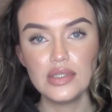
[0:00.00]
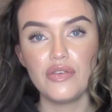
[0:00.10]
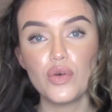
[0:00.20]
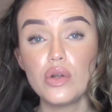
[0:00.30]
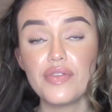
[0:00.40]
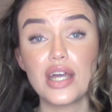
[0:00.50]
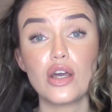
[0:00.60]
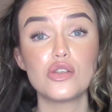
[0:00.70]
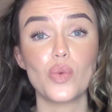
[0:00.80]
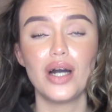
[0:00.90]
If all of that
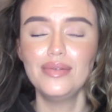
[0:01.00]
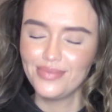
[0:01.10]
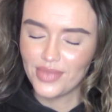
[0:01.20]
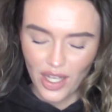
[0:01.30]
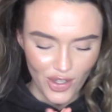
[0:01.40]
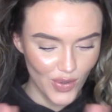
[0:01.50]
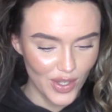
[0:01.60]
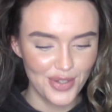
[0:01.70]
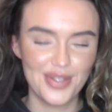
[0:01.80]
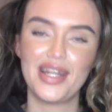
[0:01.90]
goes well, you
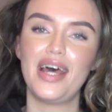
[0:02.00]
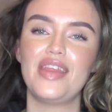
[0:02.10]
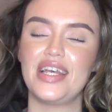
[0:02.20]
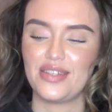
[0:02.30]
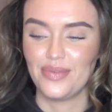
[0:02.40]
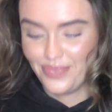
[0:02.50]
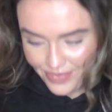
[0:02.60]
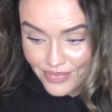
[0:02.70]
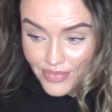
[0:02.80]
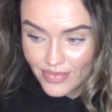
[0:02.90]
can use it like this.
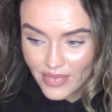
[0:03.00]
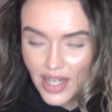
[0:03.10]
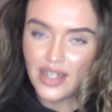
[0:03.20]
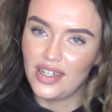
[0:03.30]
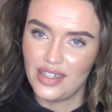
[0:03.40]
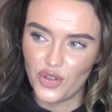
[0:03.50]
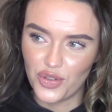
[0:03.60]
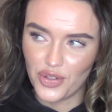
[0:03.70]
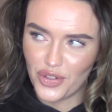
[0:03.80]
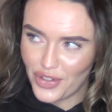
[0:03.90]

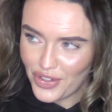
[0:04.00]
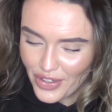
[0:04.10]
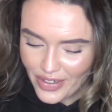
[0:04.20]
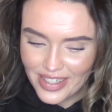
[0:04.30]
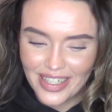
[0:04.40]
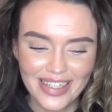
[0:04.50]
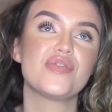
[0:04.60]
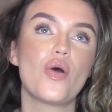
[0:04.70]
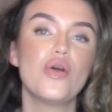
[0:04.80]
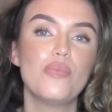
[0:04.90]

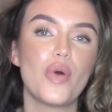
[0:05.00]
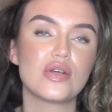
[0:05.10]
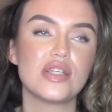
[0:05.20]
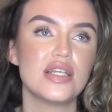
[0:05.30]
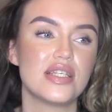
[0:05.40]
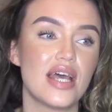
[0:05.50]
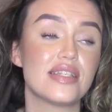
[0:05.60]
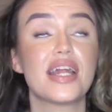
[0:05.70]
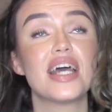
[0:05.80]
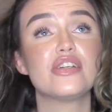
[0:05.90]
So on the box it says,
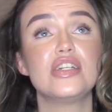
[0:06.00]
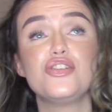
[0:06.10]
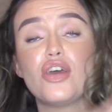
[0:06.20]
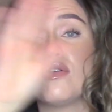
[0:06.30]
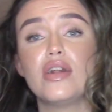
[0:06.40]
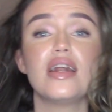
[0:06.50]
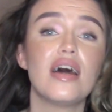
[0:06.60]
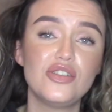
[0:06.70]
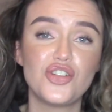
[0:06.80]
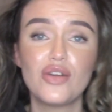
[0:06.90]
and actually
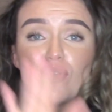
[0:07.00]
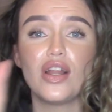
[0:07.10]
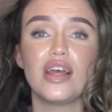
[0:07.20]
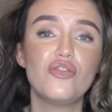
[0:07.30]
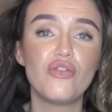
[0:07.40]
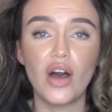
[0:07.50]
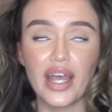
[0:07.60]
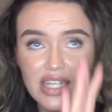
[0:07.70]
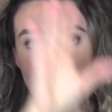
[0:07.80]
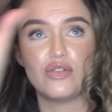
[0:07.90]
general
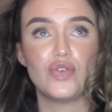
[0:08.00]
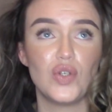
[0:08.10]
advice of